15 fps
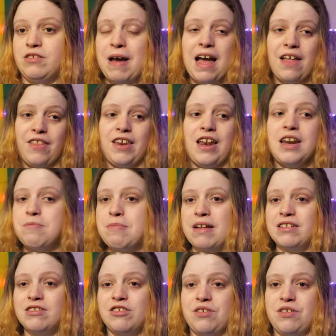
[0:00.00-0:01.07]
Better than any
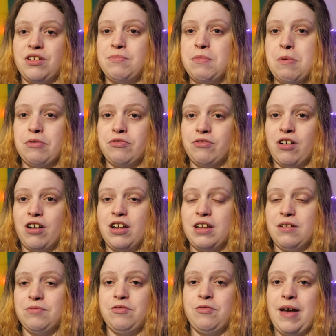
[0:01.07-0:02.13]
benzo you can be prescribed.